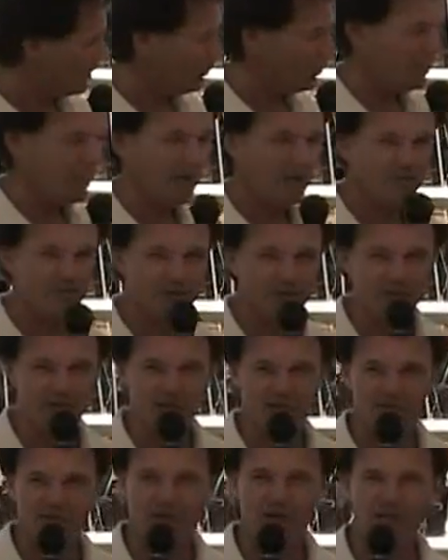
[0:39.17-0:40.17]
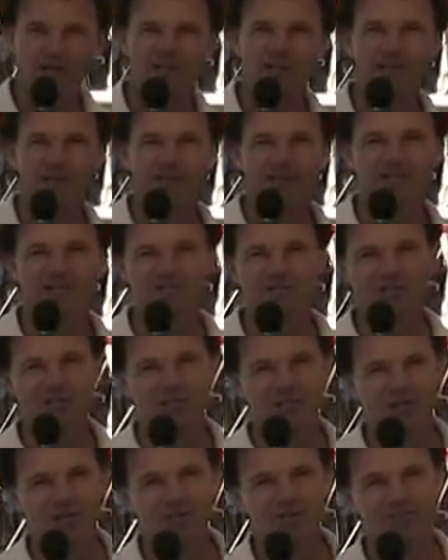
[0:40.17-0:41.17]
We have the Viking engine
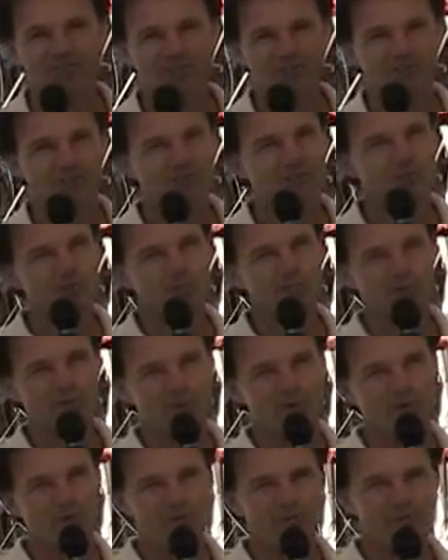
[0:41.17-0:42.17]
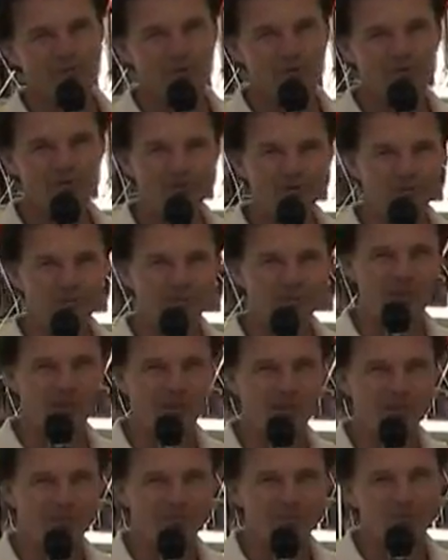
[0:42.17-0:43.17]
here. It flew beautiful from,
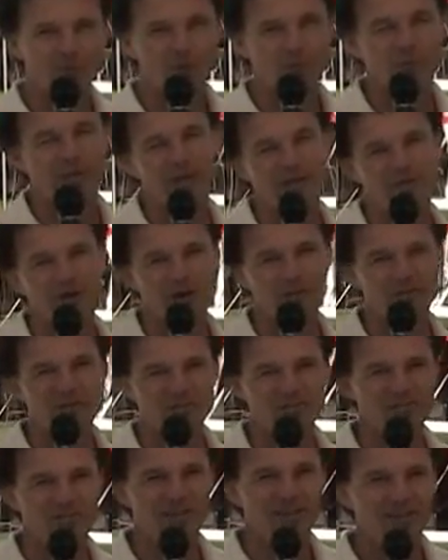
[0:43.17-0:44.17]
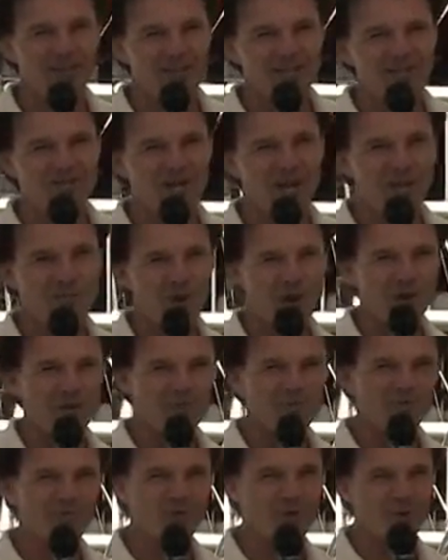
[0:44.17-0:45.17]
uh, well, we have obviously time on
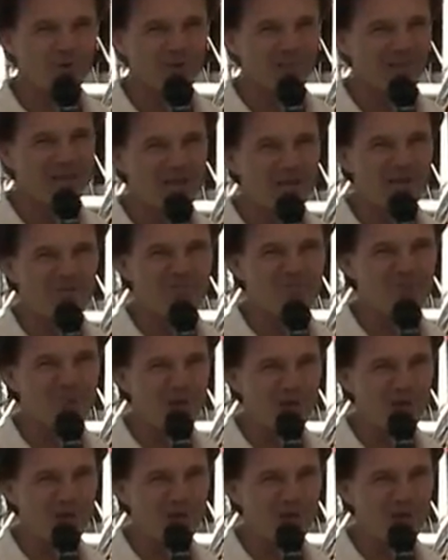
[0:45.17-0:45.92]
it before we left,